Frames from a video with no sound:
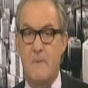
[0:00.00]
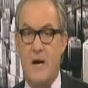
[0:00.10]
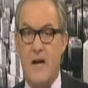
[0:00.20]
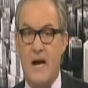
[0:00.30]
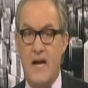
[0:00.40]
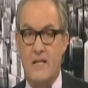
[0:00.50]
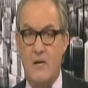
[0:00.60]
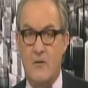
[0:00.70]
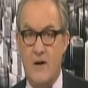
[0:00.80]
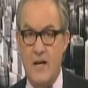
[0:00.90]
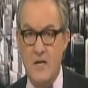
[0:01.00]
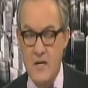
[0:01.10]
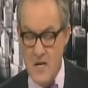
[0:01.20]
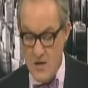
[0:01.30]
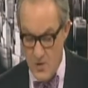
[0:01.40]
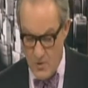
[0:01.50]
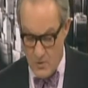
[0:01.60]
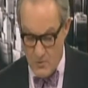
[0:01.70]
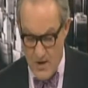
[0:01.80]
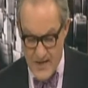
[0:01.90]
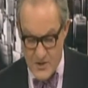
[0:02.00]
Barry Eichengreen, who writes